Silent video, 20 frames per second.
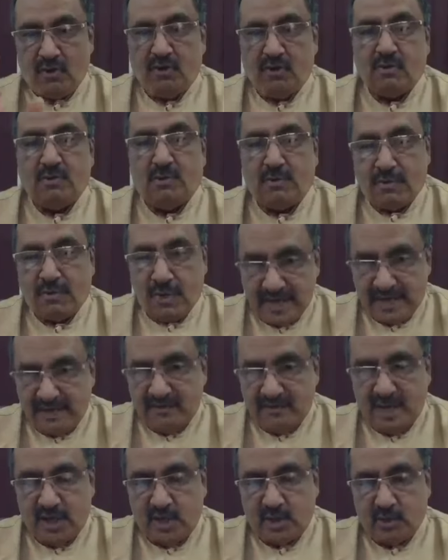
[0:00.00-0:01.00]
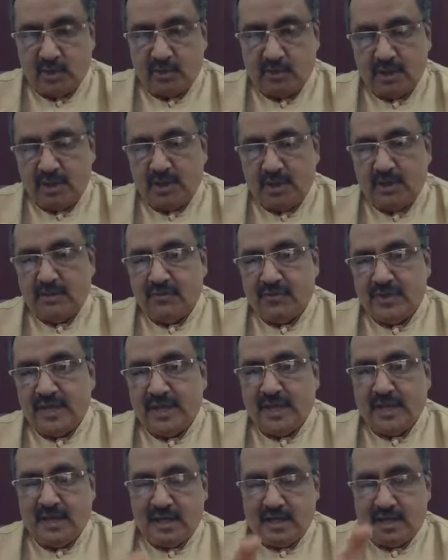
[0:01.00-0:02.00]
follow my video,
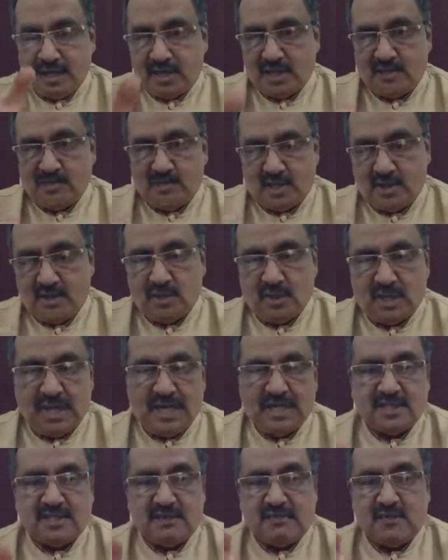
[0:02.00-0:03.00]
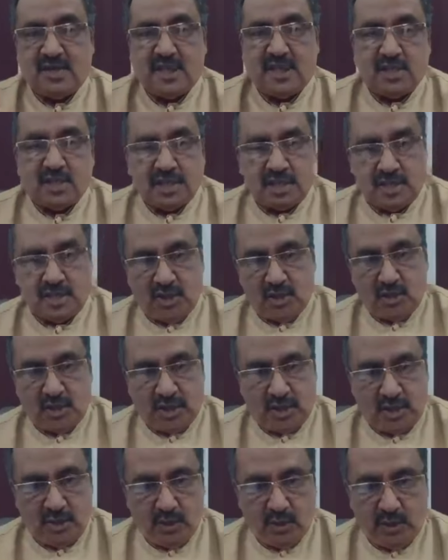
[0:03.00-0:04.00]
then term loan classification you
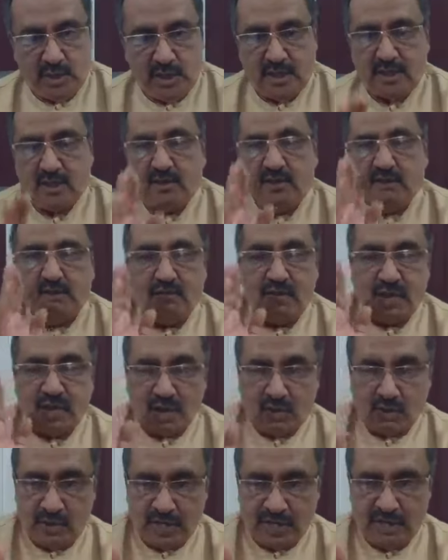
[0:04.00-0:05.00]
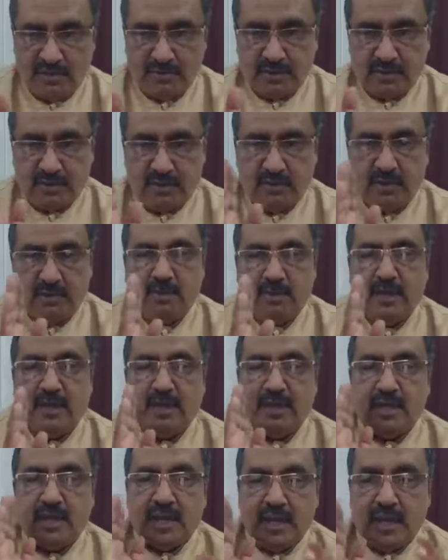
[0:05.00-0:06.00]
can do it without any problem.
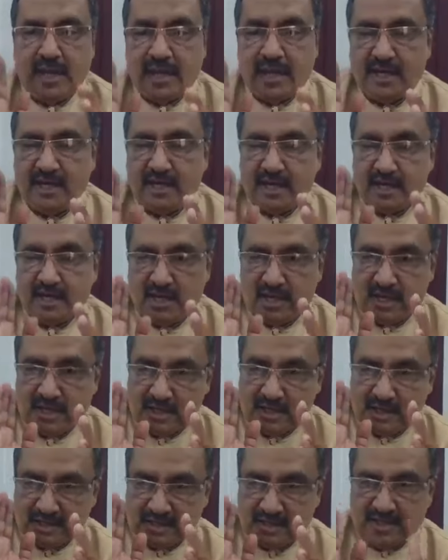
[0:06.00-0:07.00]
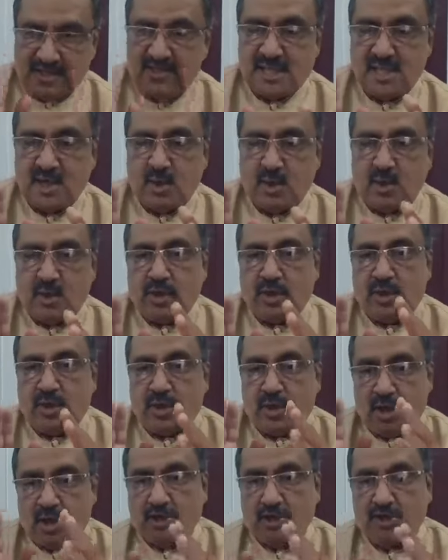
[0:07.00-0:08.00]
And CC
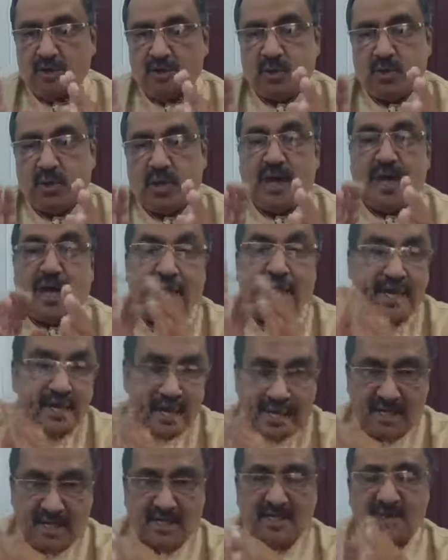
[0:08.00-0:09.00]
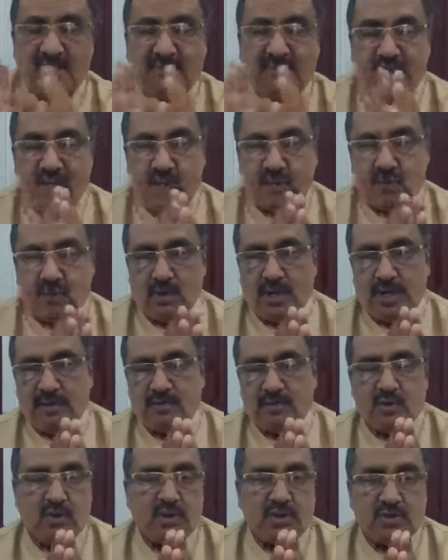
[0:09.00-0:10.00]
loan also in another video
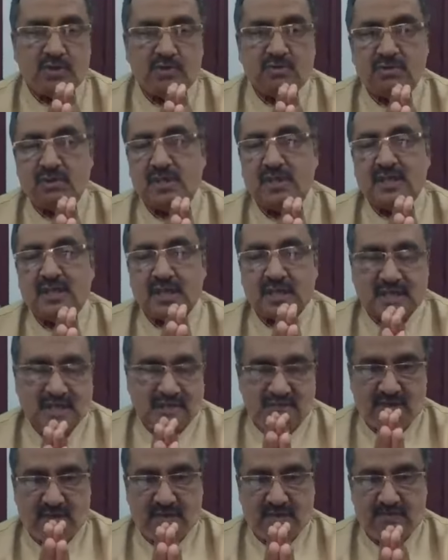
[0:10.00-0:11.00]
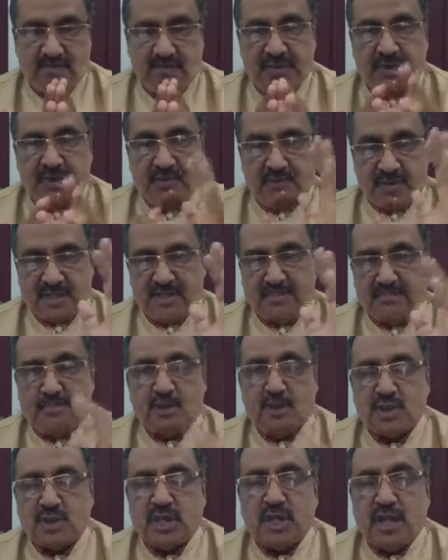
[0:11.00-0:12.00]
I am going to cover.
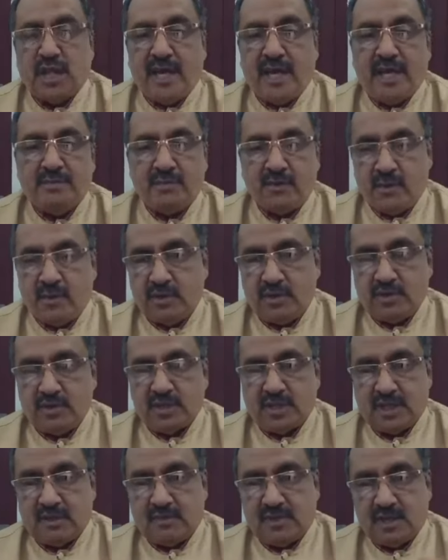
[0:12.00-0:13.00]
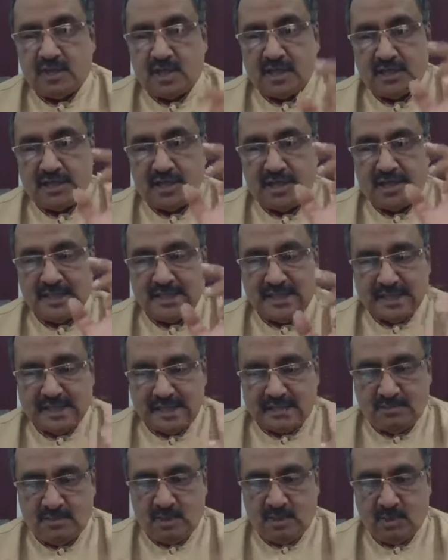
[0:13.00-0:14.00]
First portion I am going to cover the
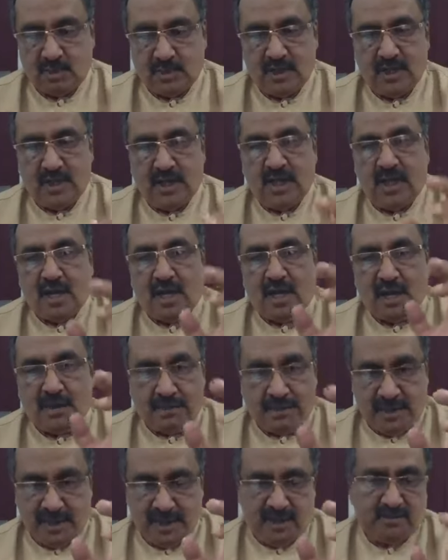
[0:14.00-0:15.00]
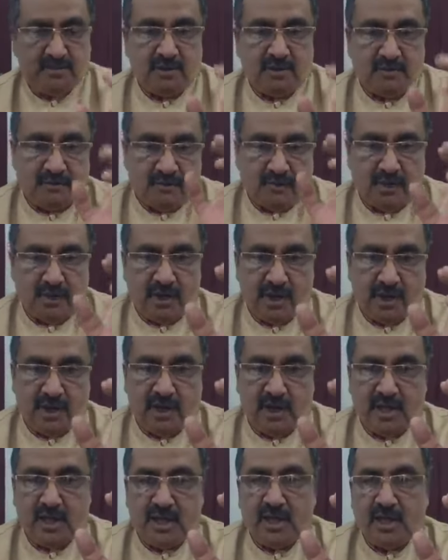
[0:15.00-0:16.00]
term loan applicable
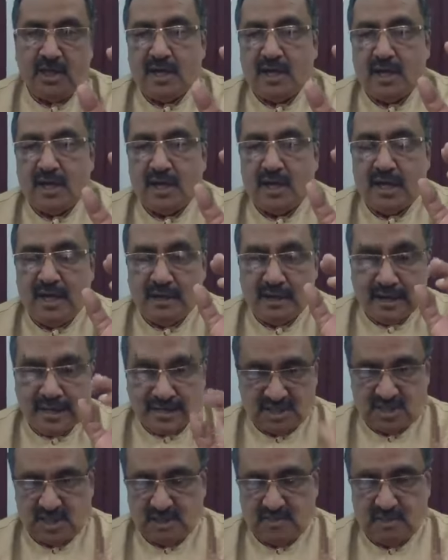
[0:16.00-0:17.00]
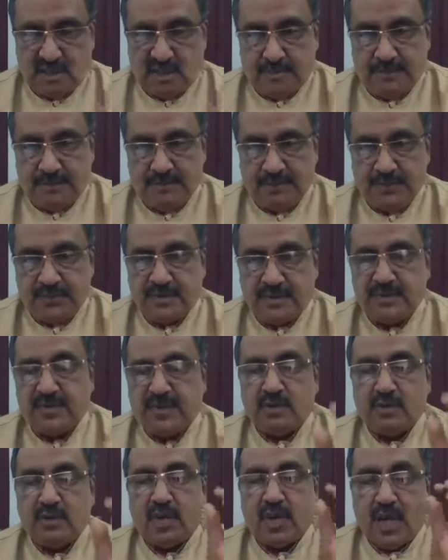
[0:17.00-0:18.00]
for a customer.
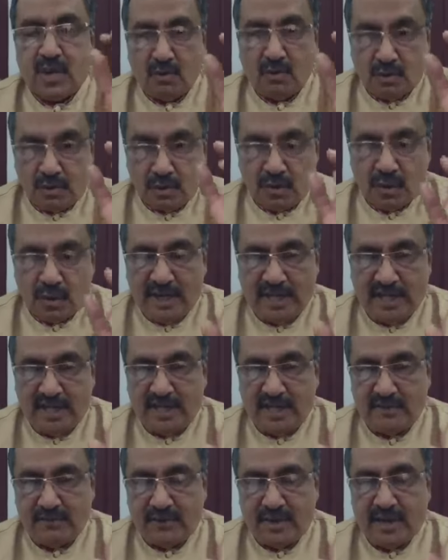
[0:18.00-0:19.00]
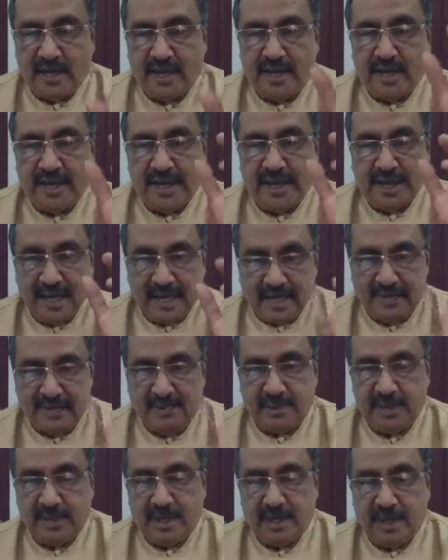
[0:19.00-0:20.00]
So how to identify a
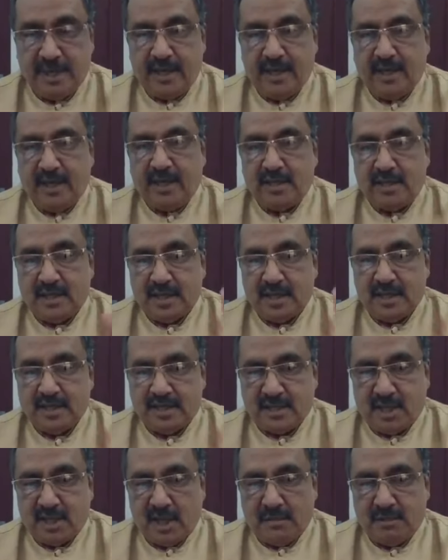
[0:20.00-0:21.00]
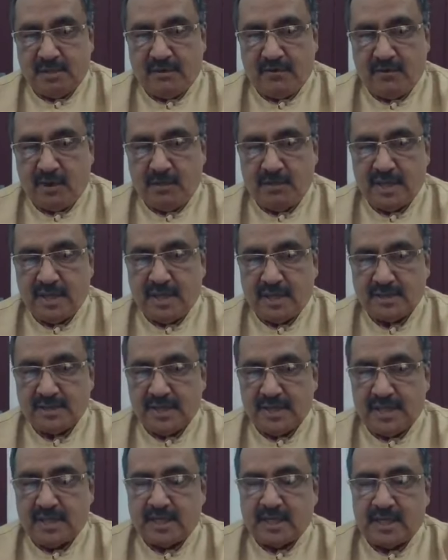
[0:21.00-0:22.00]
NPA, that is non-performing
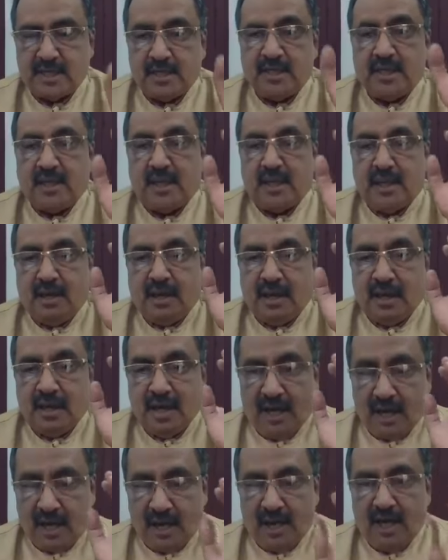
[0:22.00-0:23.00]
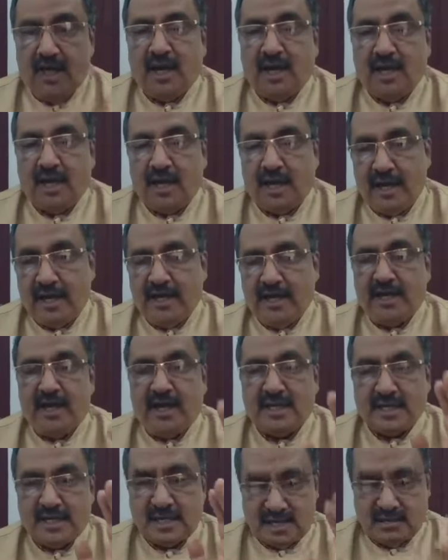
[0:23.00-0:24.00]
asset,
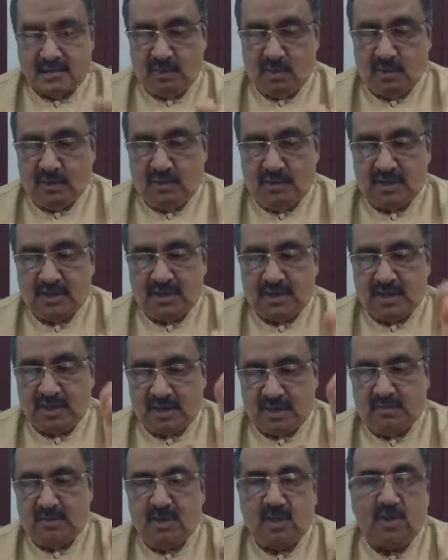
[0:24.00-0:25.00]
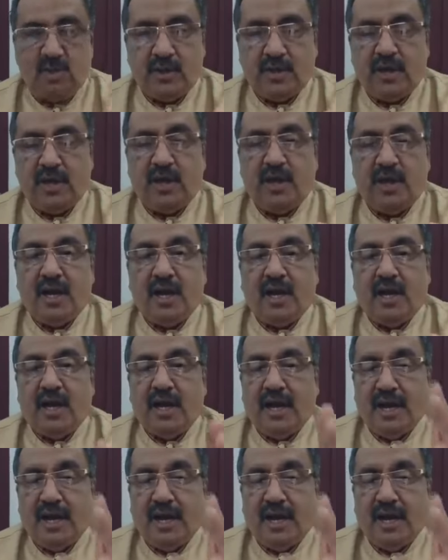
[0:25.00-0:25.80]
in a term loan. Term loan,